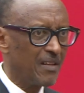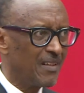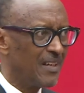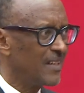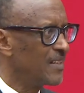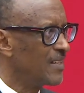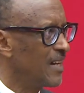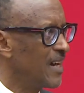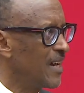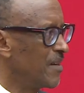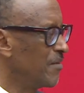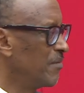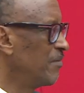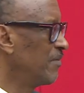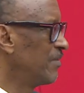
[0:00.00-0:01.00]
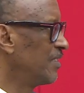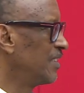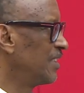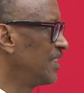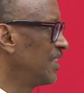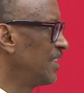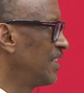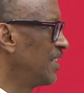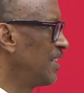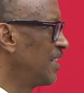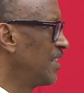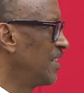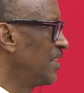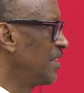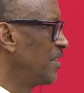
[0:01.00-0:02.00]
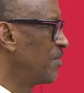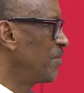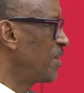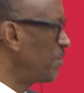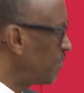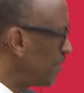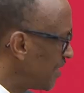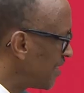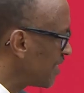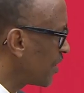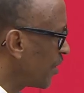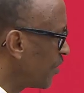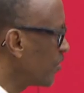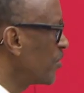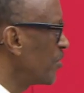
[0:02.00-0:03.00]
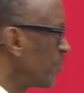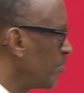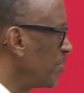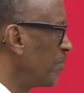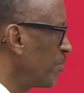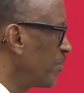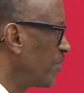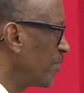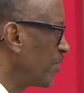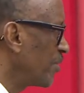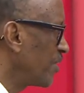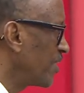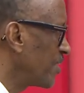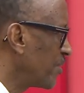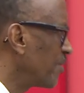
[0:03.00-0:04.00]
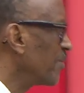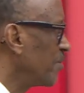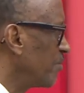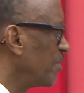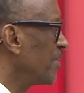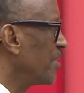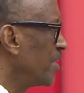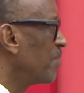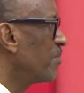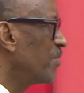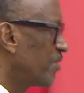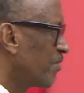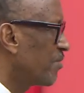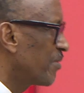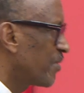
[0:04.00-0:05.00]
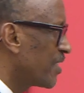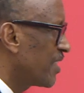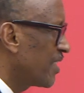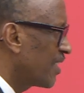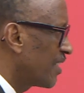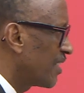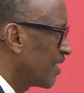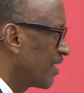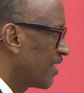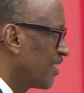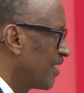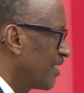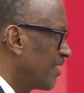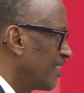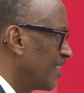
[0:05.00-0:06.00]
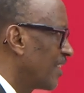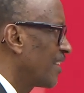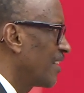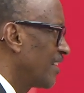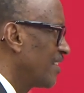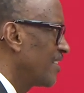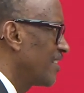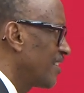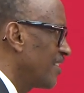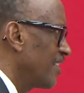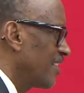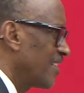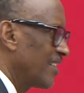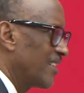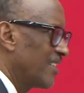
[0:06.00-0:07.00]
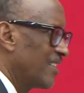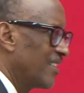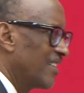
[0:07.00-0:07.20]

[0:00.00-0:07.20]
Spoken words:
at that time, maybe these are also people that could build a beautiful city, a clean city,